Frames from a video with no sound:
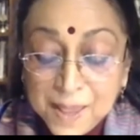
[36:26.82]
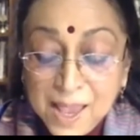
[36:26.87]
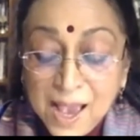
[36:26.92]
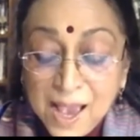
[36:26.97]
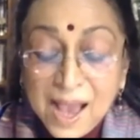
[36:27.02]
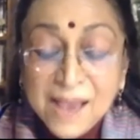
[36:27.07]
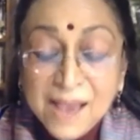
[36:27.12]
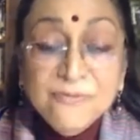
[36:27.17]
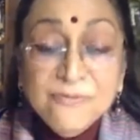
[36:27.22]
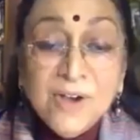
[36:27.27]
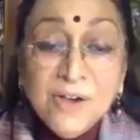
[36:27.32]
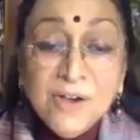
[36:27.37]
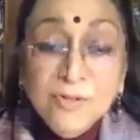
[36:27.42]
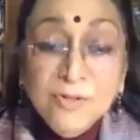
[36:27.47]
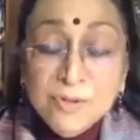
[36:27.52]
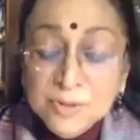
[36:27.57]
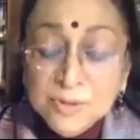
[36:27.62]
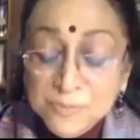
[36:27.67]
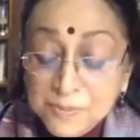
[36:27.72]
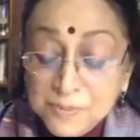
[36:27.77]
I
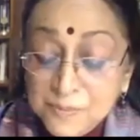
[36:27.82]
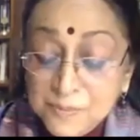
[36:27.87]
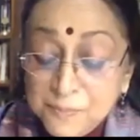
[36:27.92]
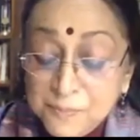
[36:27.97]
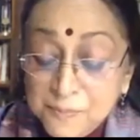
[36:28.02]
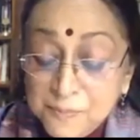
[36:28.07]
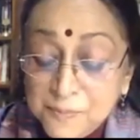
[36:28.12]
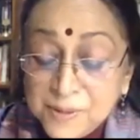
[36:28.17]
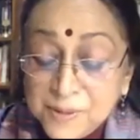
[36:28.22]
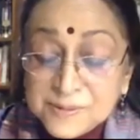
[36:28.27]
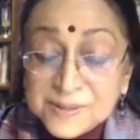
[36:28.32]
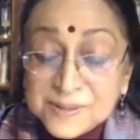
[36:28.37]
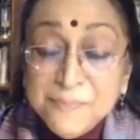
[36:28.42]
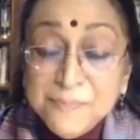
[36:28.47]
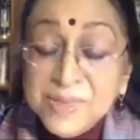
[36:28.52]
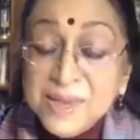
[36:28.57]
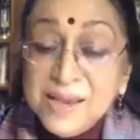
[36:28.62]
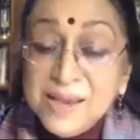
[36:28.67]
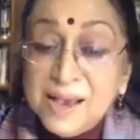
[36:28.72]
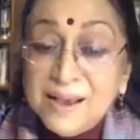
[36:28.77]
found
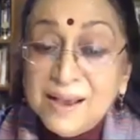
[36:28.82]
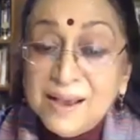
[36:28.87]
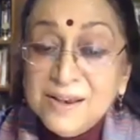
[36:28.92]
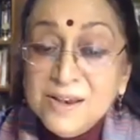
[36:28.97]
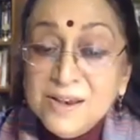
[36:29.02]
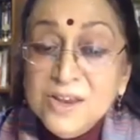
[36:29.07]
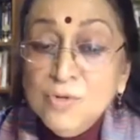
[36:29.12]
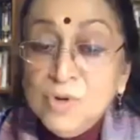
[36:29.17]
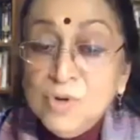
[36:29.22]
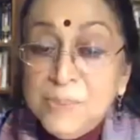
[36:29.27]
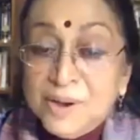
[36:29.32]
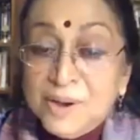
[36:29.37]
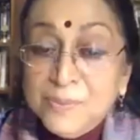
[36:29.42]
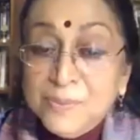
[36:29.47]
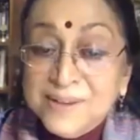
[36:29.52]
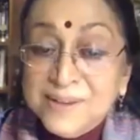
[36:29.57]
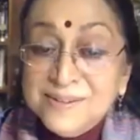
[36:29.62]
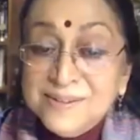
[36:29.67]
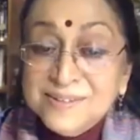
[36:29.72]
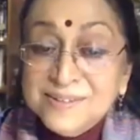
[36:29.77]
something new for
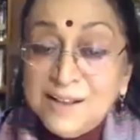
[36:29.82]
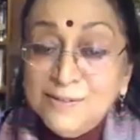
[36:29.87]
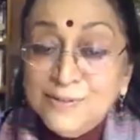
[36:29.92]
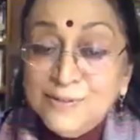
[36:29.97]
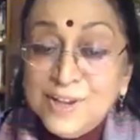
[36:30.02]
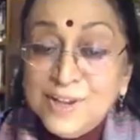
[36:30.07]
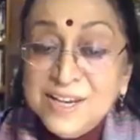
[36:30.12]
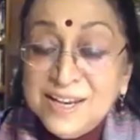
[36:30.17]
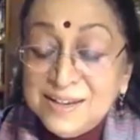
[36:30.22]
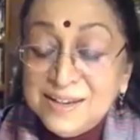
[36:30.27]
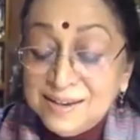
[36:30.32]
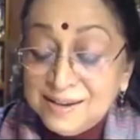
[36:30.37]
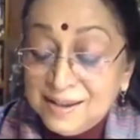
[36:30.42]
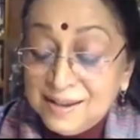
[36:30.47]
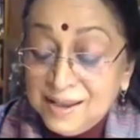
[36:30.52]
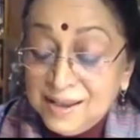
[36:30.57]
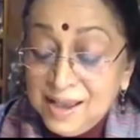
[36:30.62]
myself in India.